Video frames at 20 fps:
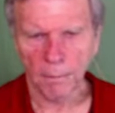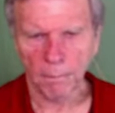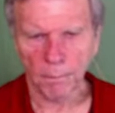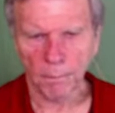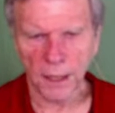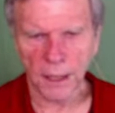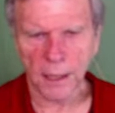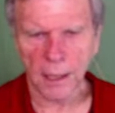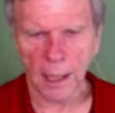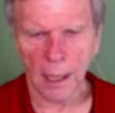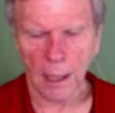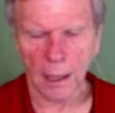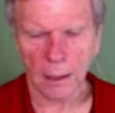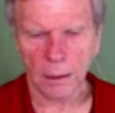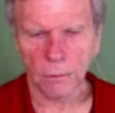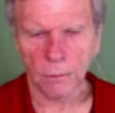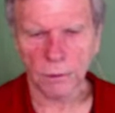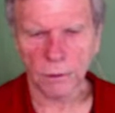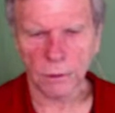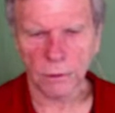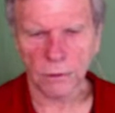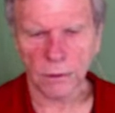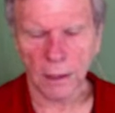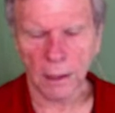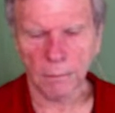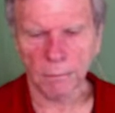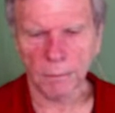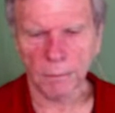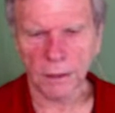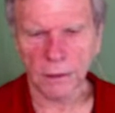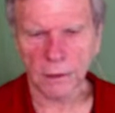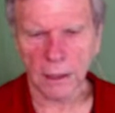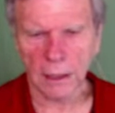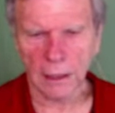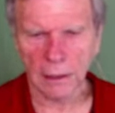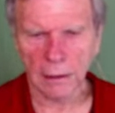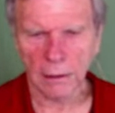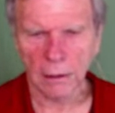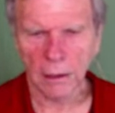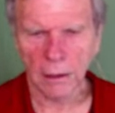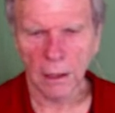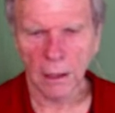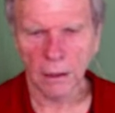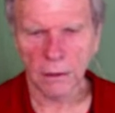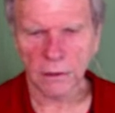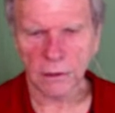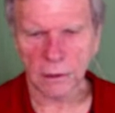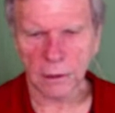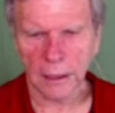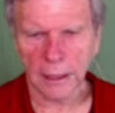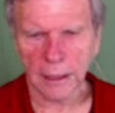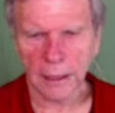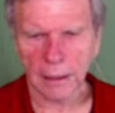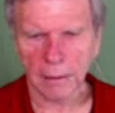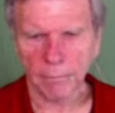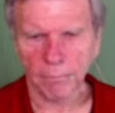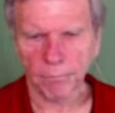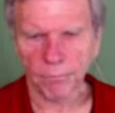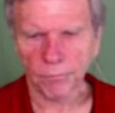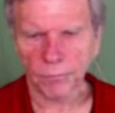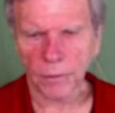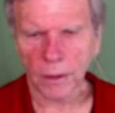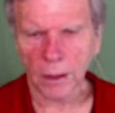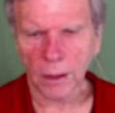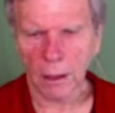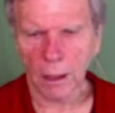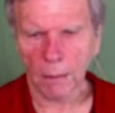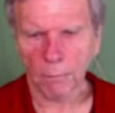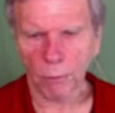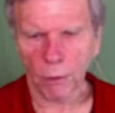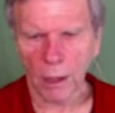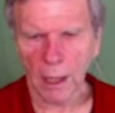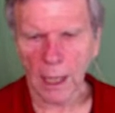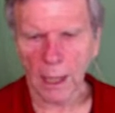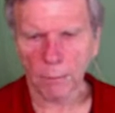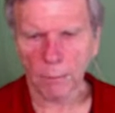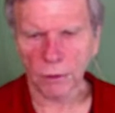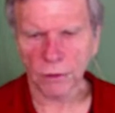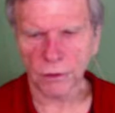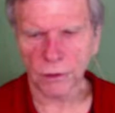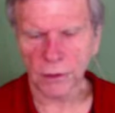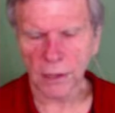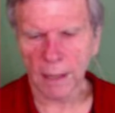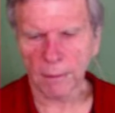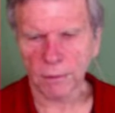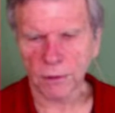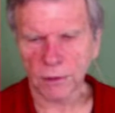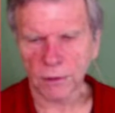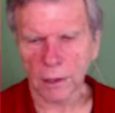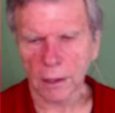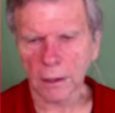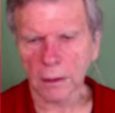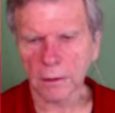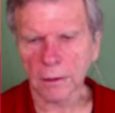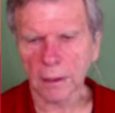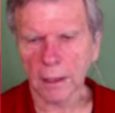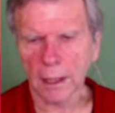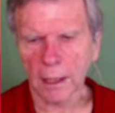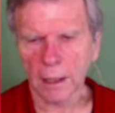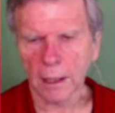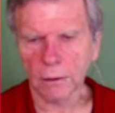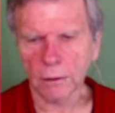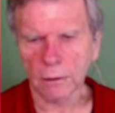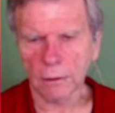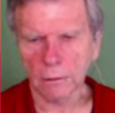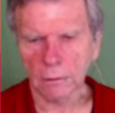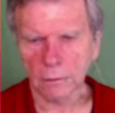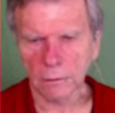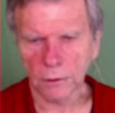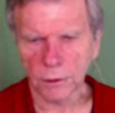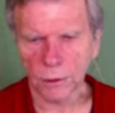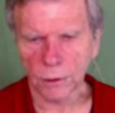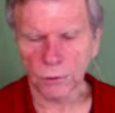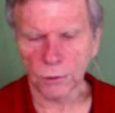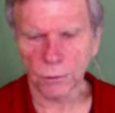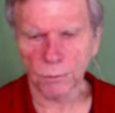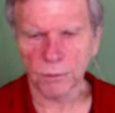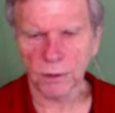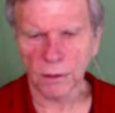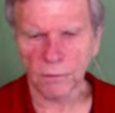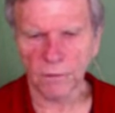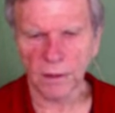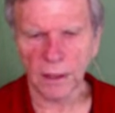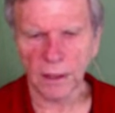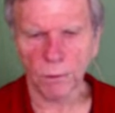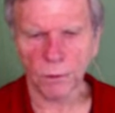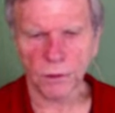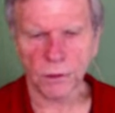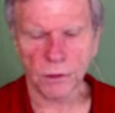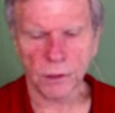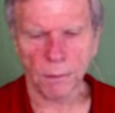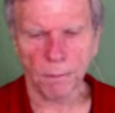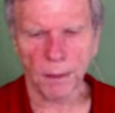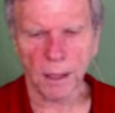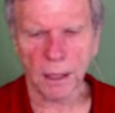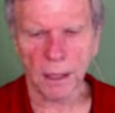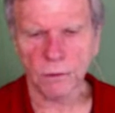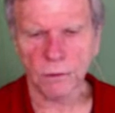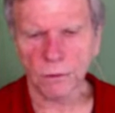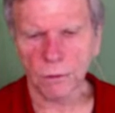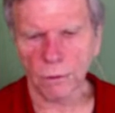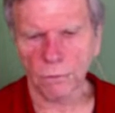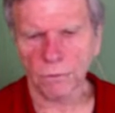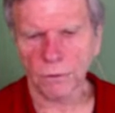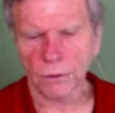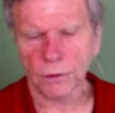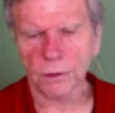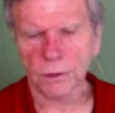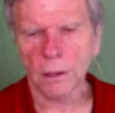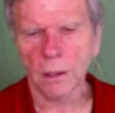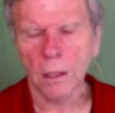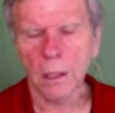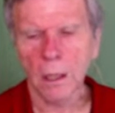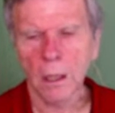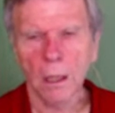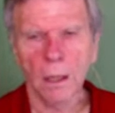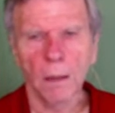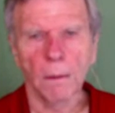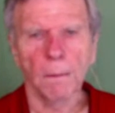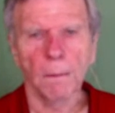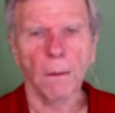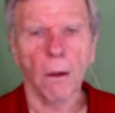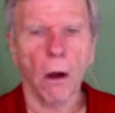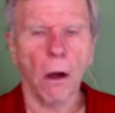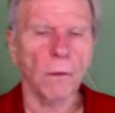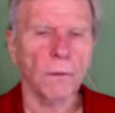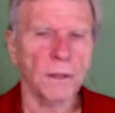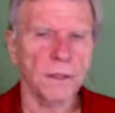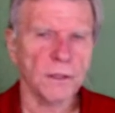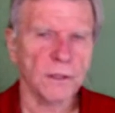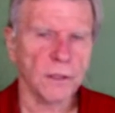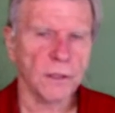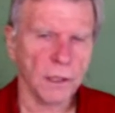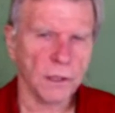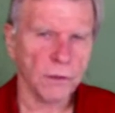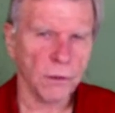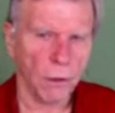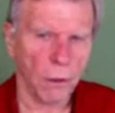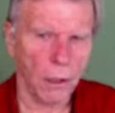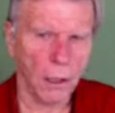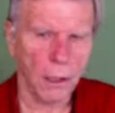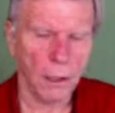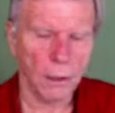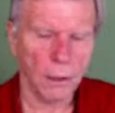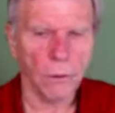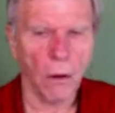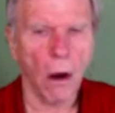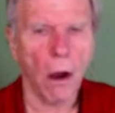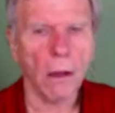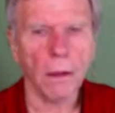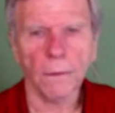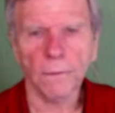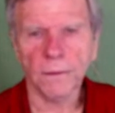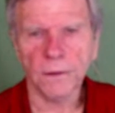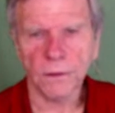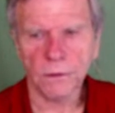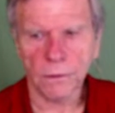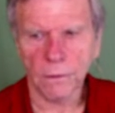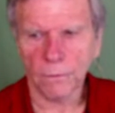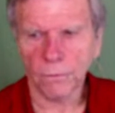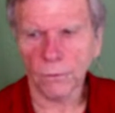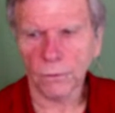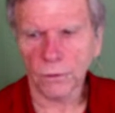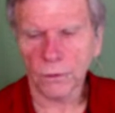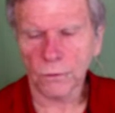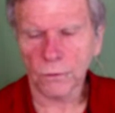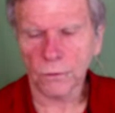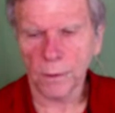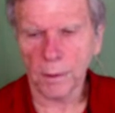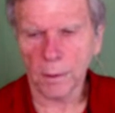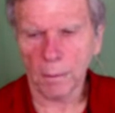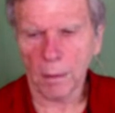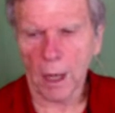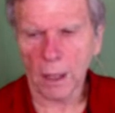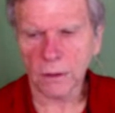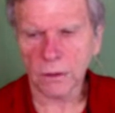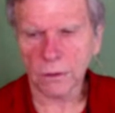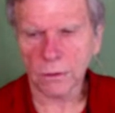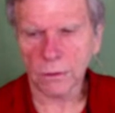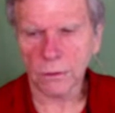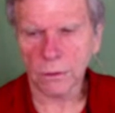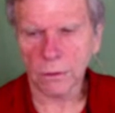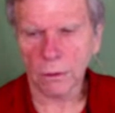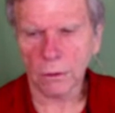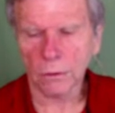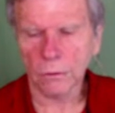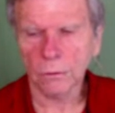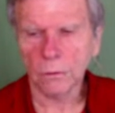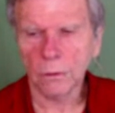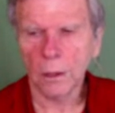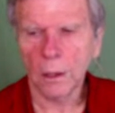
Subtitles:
Peacock, which is NBC, Sling, Prime, which is Amazon, and YouTube TV, which is a paid service. All these things are on all of these different streaming boxes. So